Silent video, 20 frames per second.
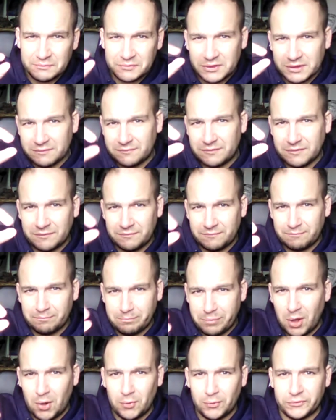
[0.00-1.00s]
the
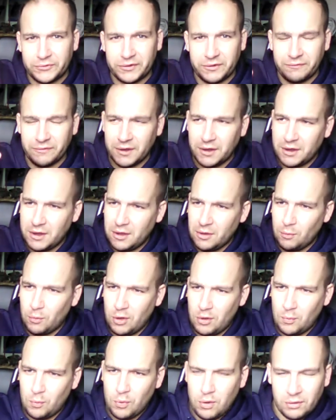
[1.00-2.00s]
bolt of
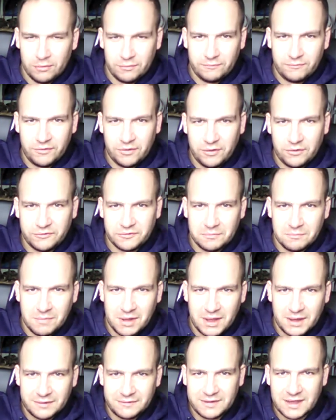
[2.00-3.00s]
what one version
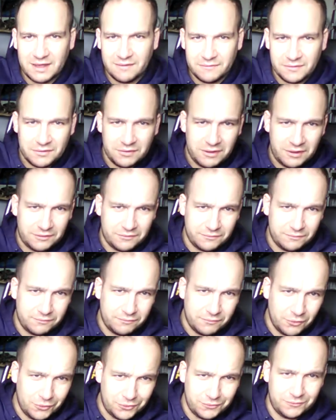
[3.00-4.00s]
might have and this
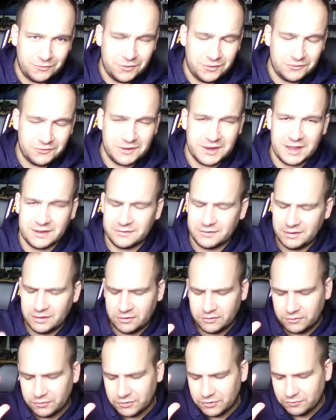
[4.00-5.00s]
other version hasn't.
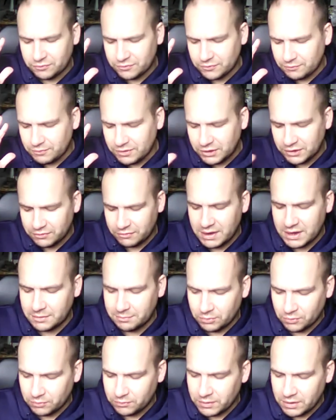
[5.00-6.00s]
They're
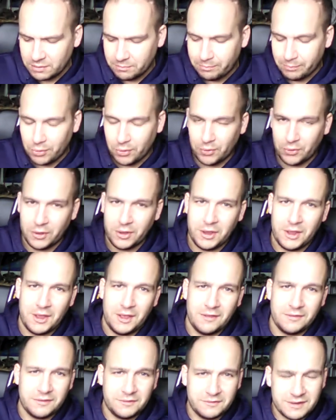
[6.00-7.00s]
incredible, but
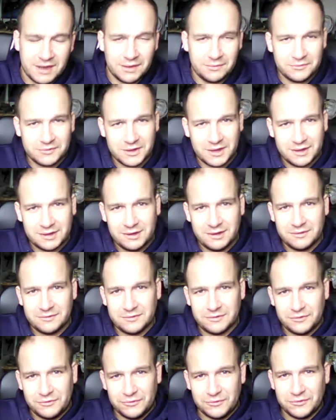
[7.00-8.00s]
the downside
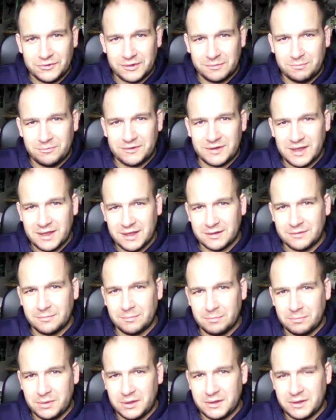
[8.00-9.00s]
is they're just a tad
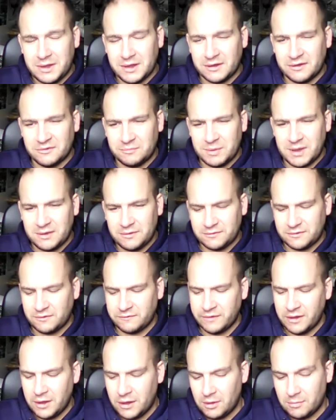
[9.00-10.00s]
bit
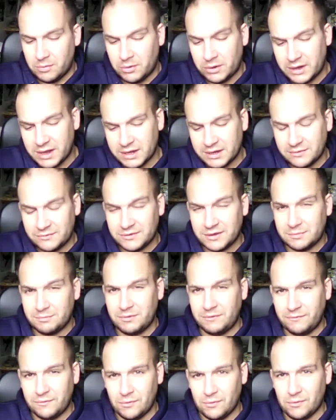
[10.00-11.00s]
expensive. But like I said
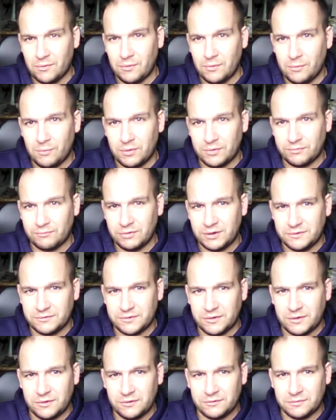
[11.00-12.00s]
before, with
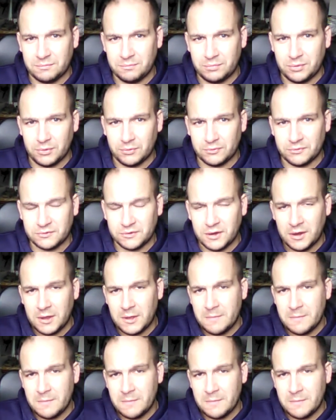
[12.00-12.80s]
research and books,